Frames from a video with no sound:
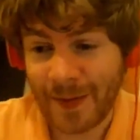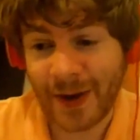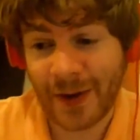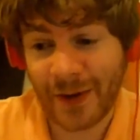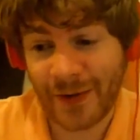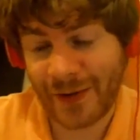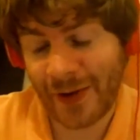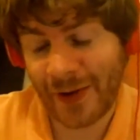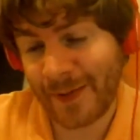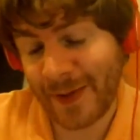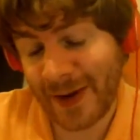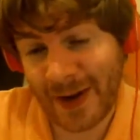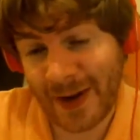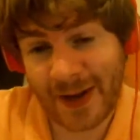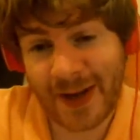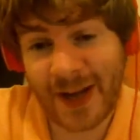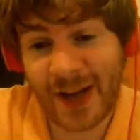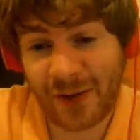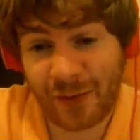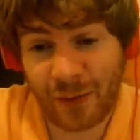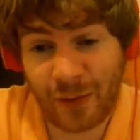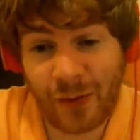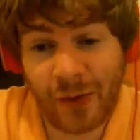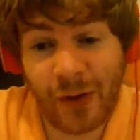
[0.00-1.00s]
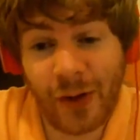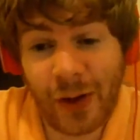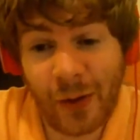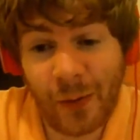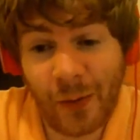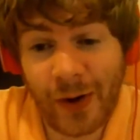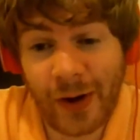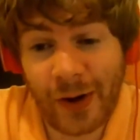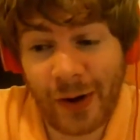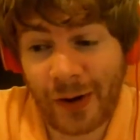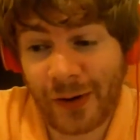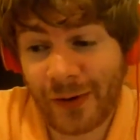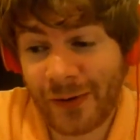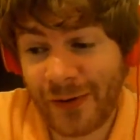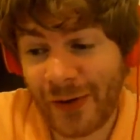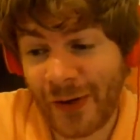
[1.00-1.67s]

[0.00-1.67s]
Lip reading: Because I mean, it gets really weird.